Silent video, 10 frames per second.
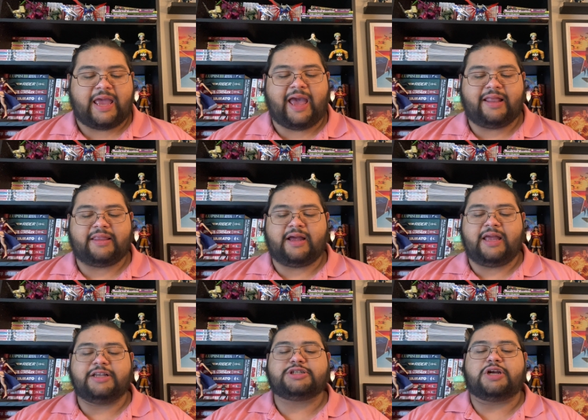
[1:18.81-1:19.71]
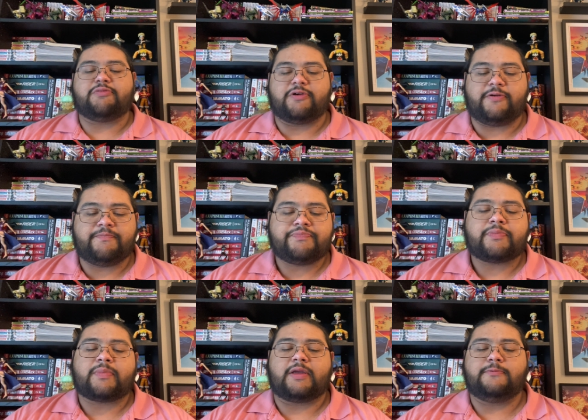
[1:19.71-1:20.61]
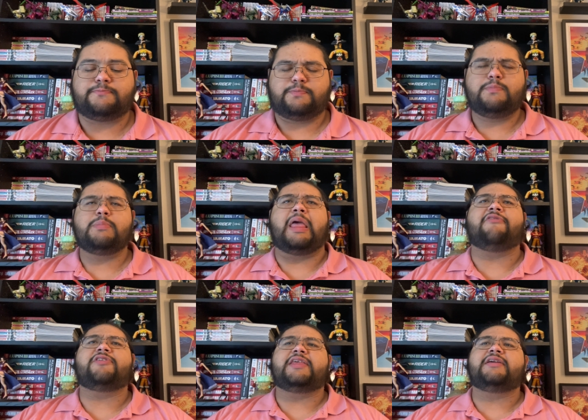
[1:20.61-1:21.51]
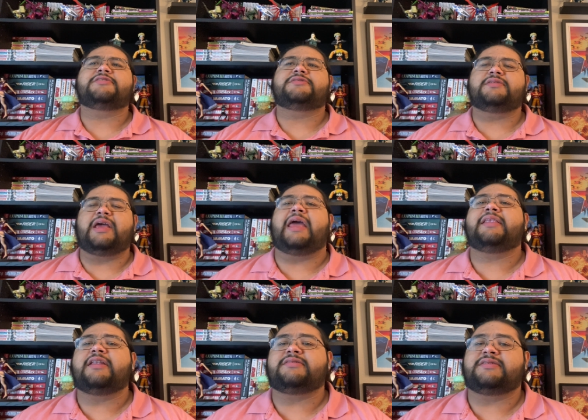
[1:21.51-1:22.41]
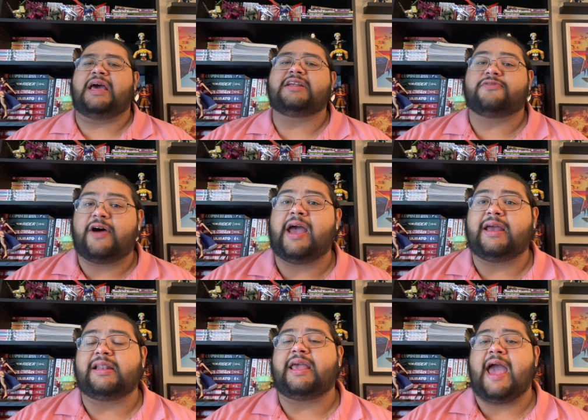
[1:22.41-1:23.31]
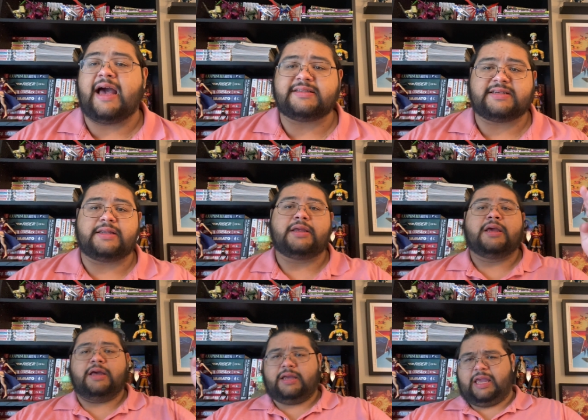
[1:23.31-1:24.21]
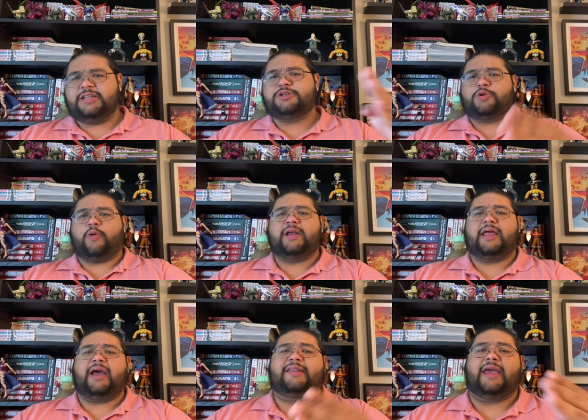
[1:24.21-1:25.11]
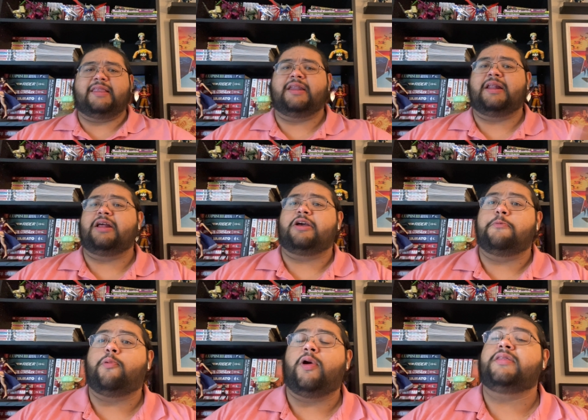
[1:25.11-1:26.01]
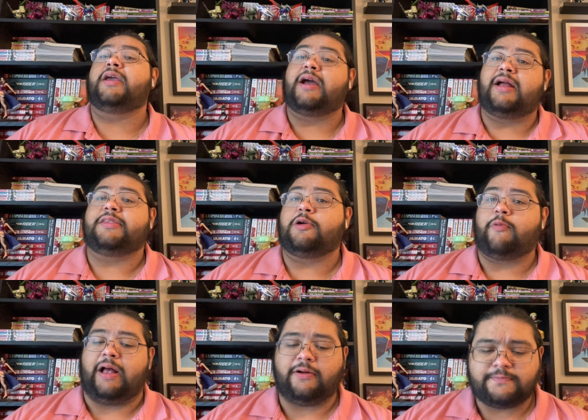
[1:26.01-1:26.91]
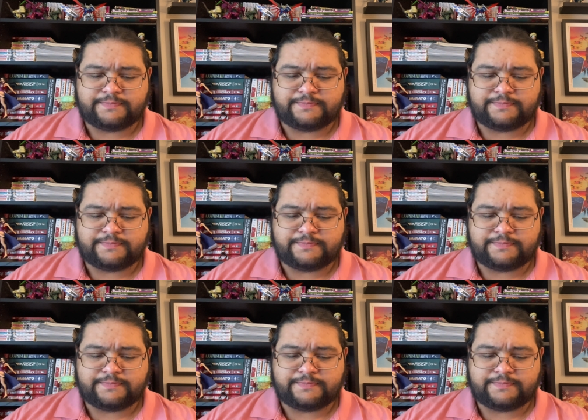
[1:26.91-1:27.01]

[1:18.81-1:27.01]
And uh, in general, everything ended satisfyingly. As in, each storyline ended in a good point. It got there well.